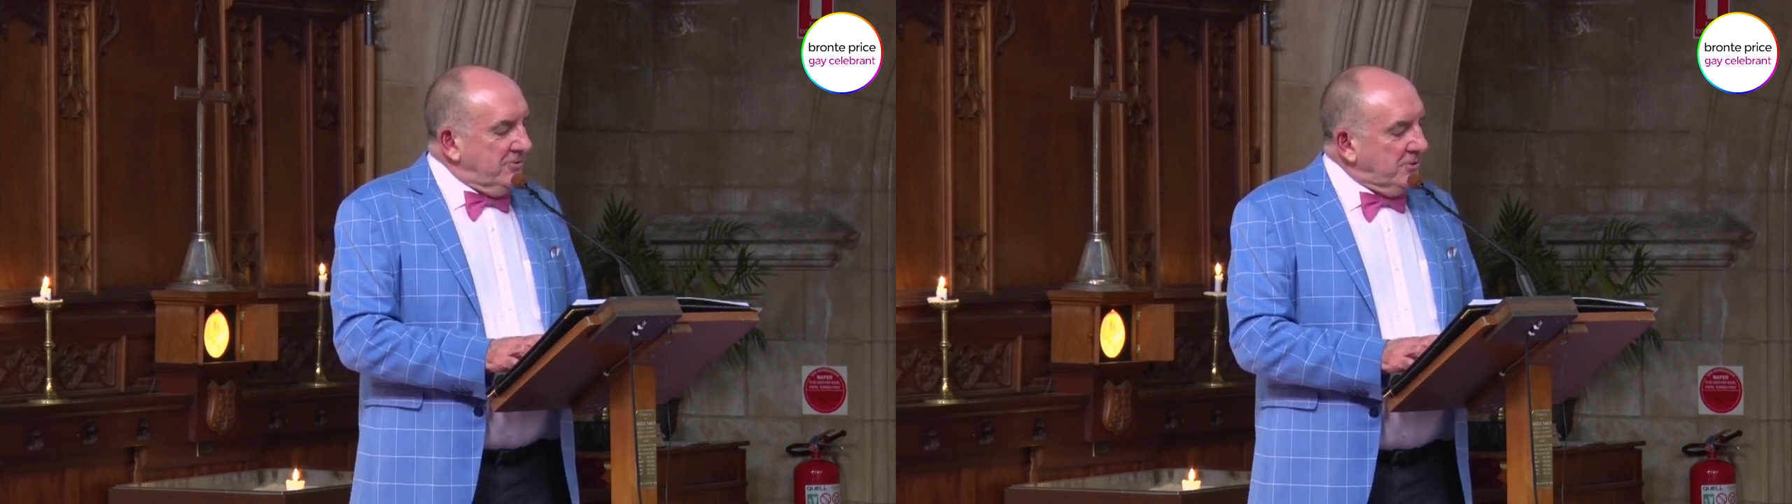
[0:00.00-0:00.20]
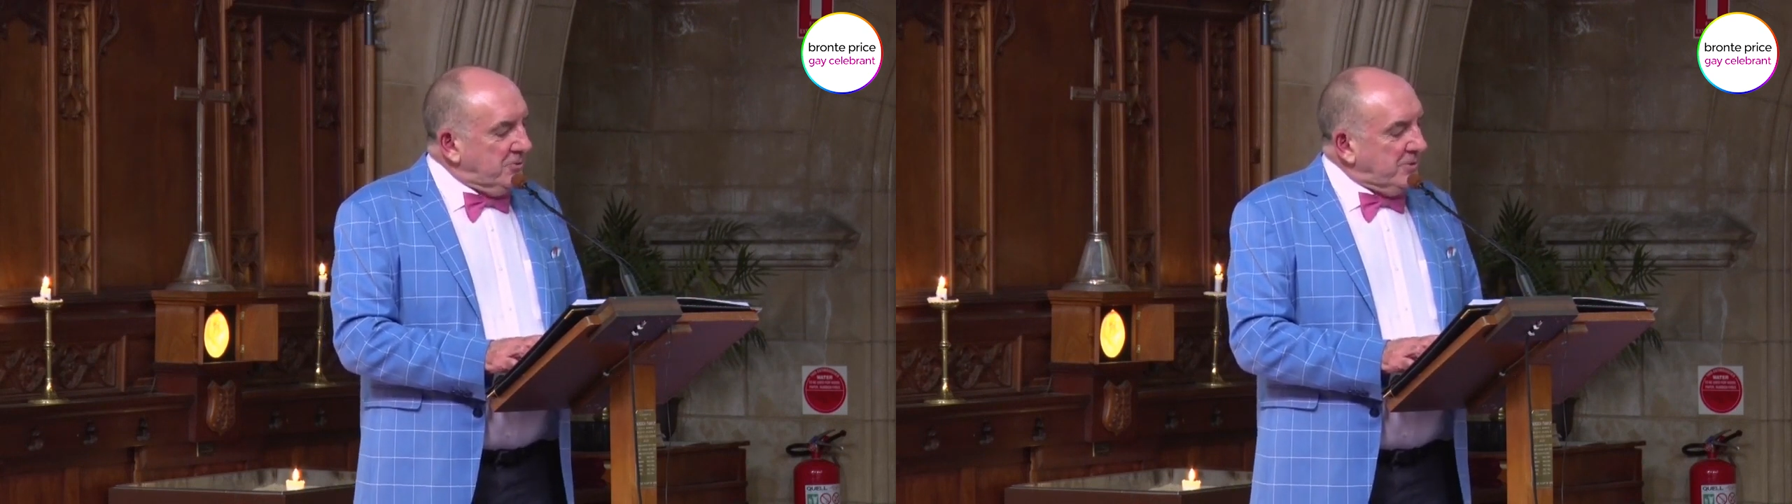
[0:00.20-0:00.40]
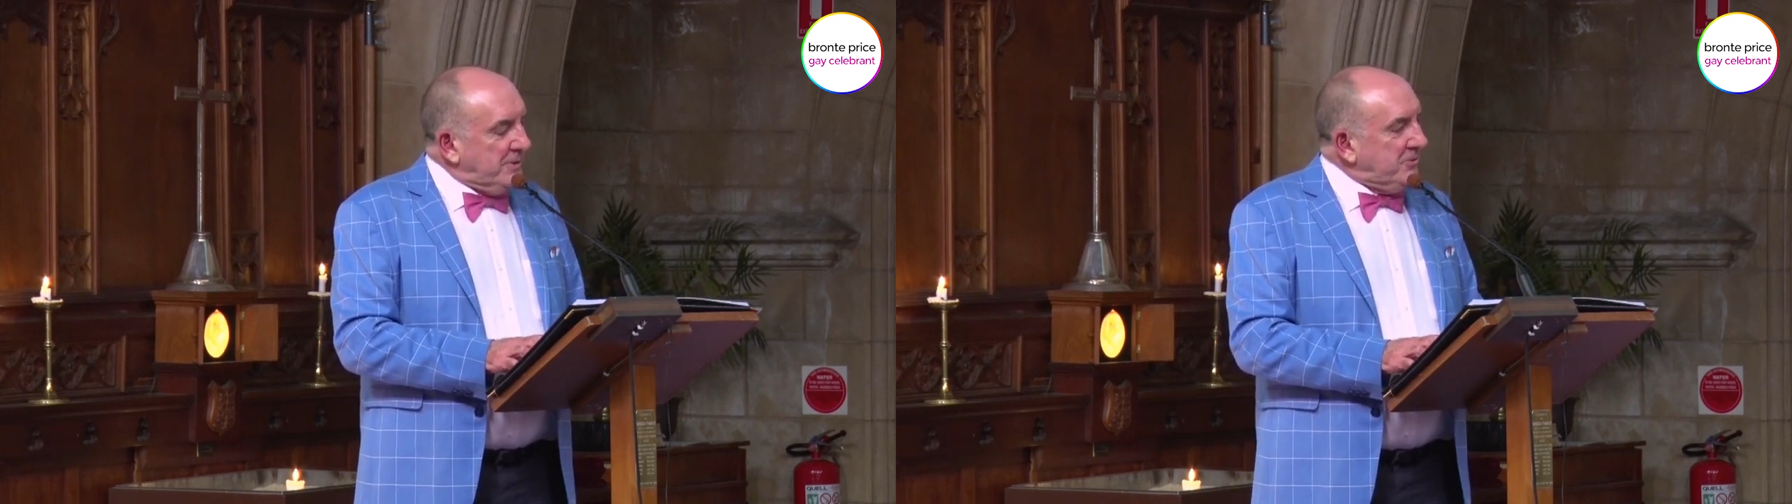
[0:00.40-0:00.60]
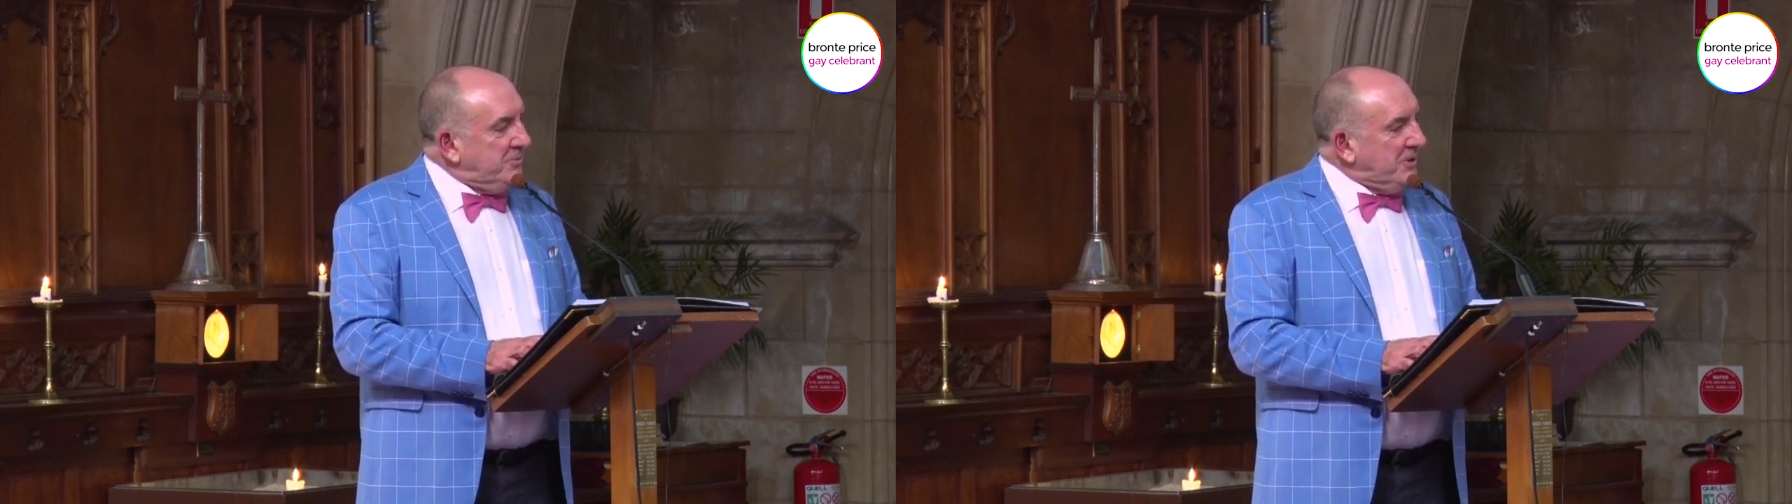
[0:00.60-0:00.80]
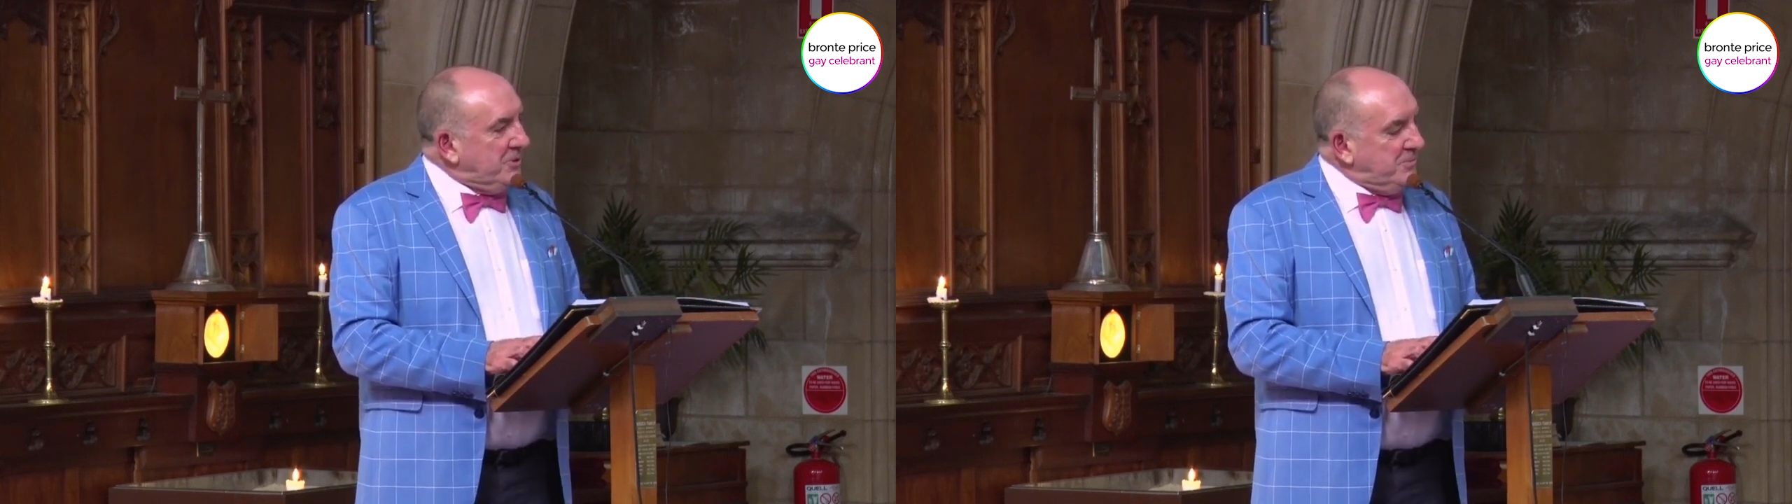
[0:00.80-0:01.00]
She grew up
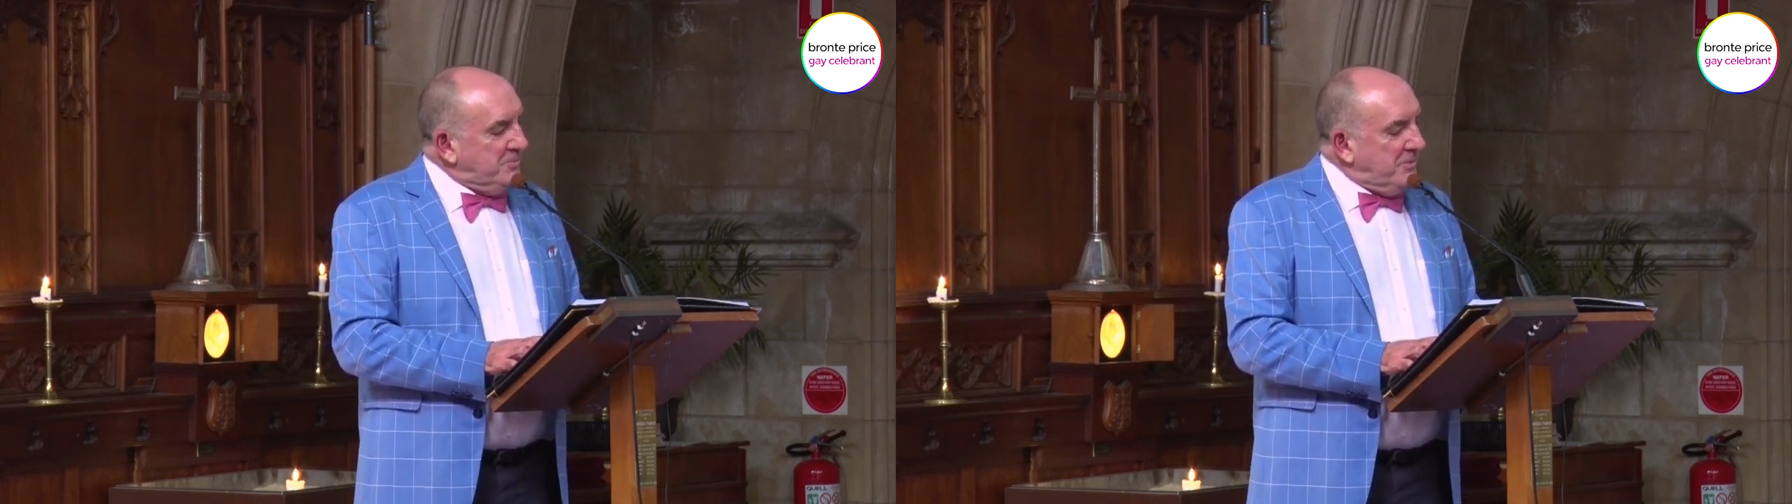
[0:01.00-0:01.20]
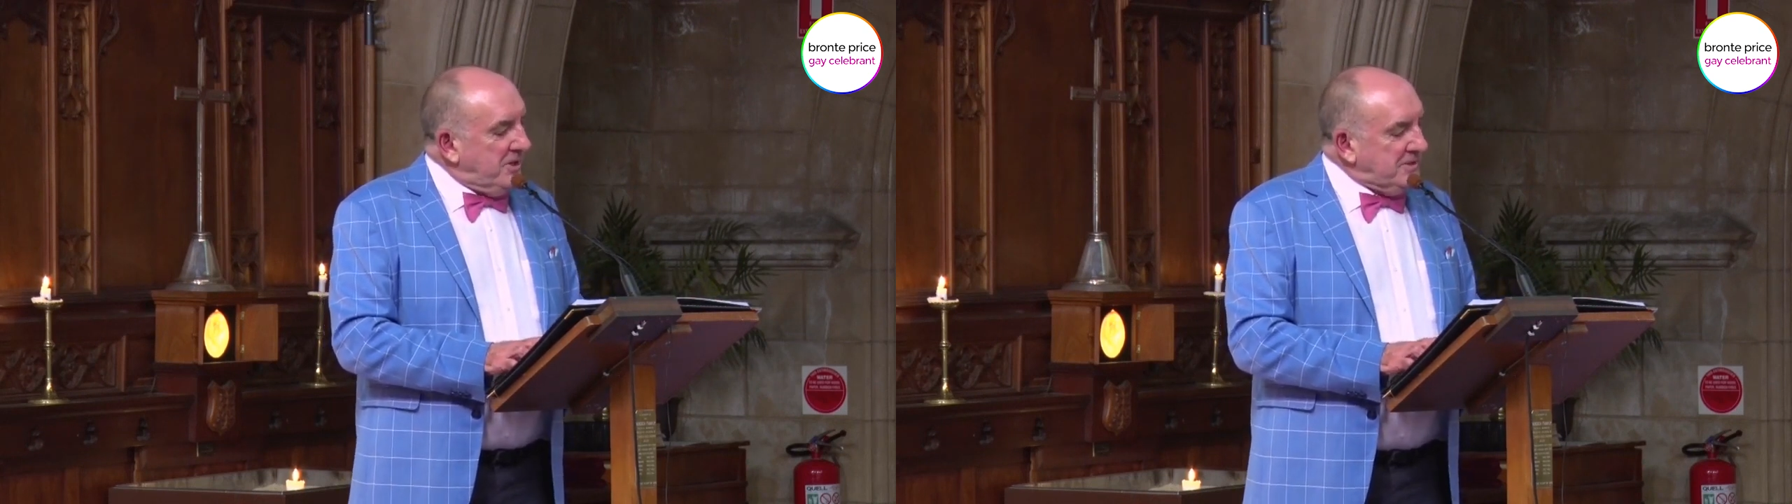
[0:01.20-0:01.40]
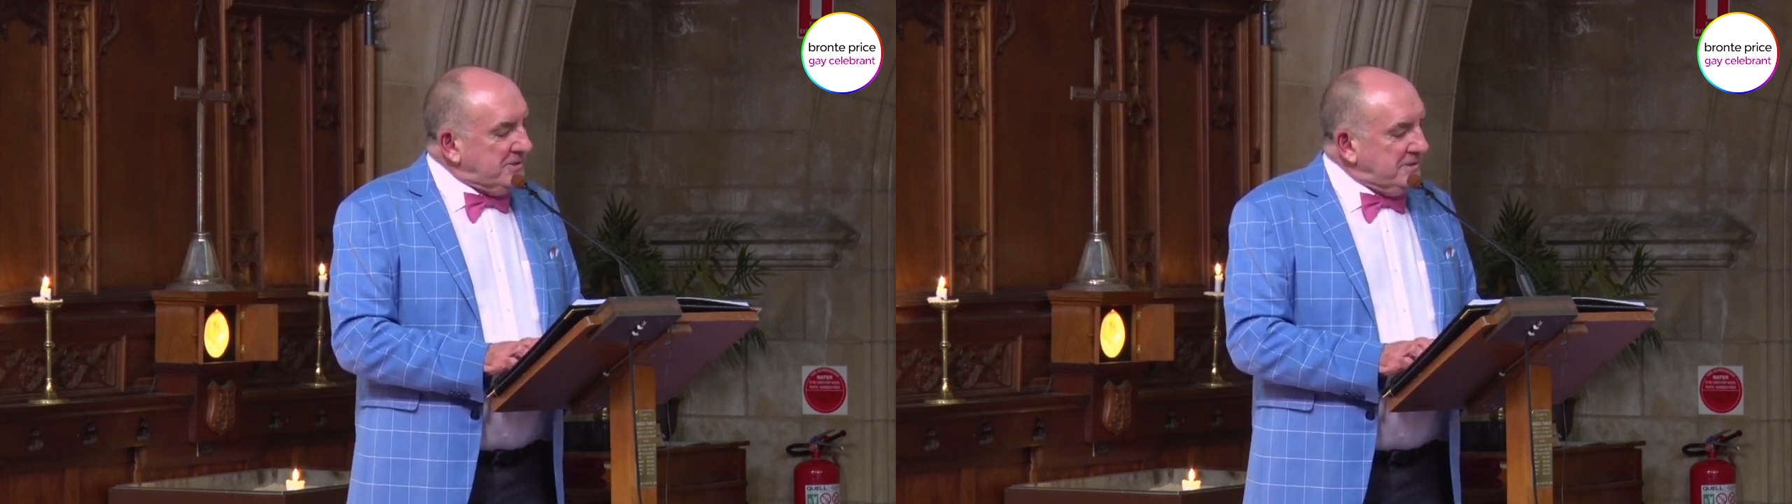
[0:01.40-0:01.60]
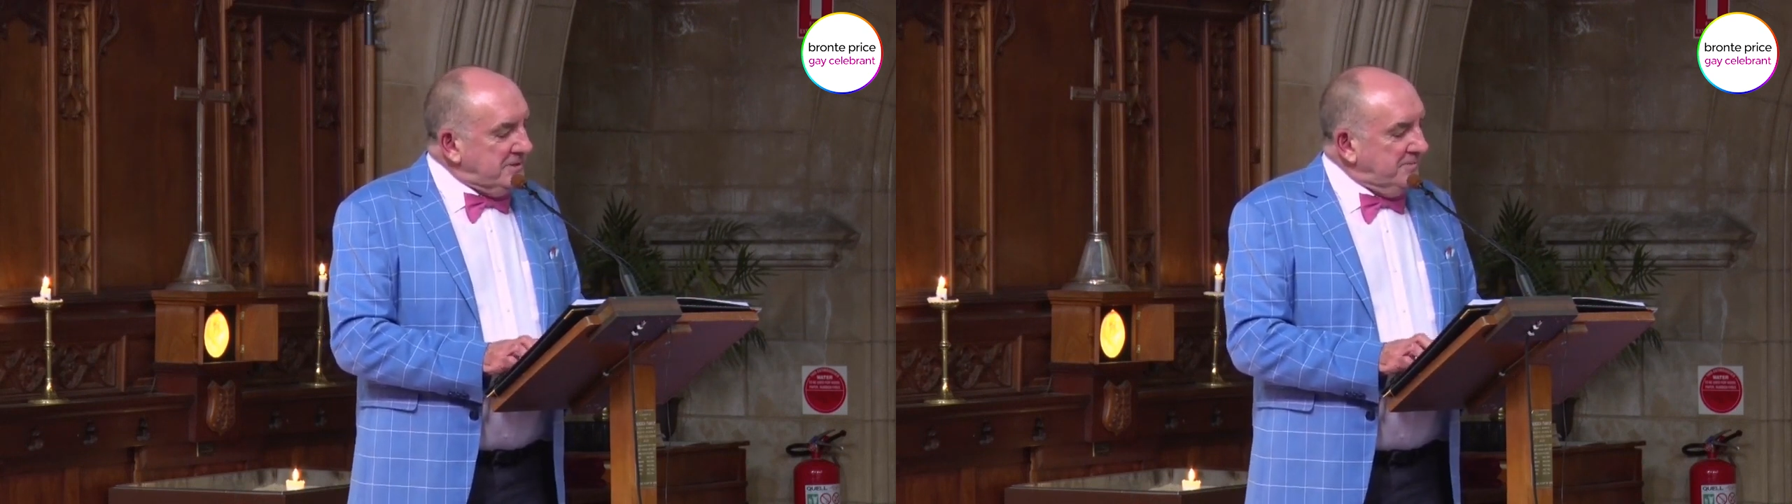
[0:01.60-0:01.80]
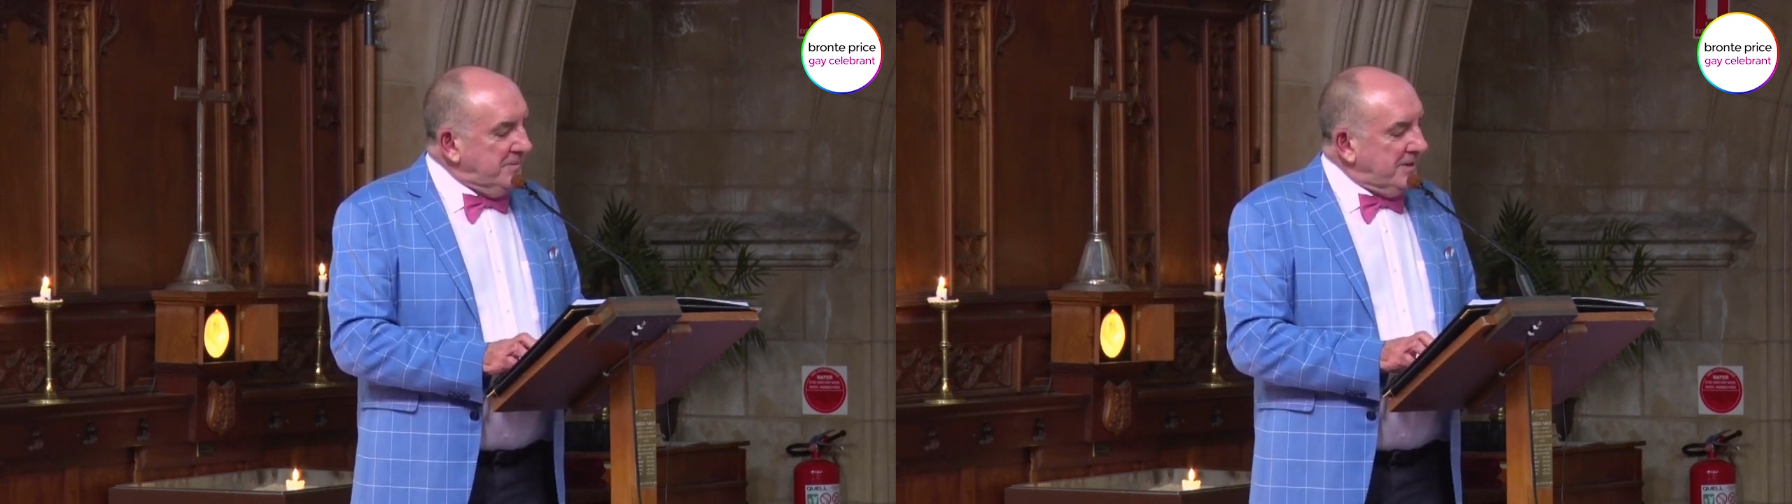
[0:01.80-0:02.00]
to be open-minded,